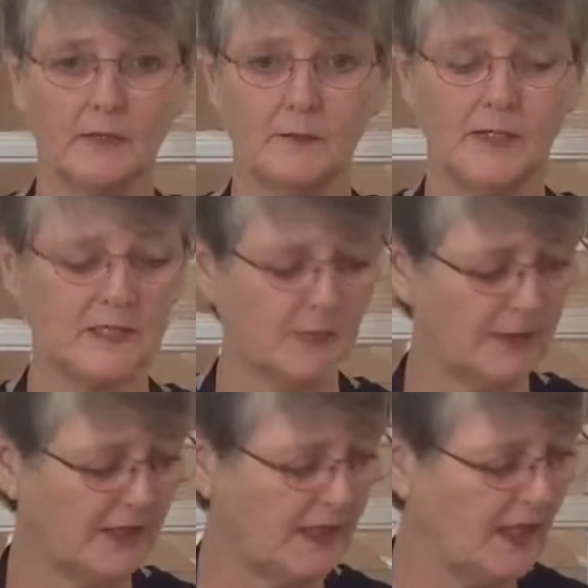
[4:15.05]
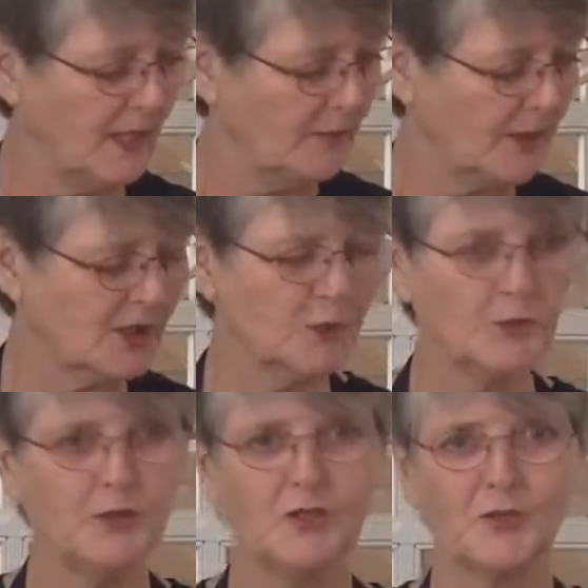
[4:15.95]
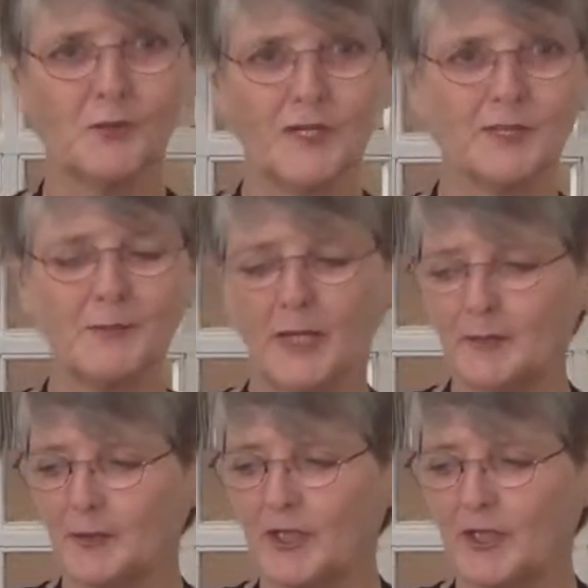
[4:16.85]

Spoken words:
recipe because we're using rice paper.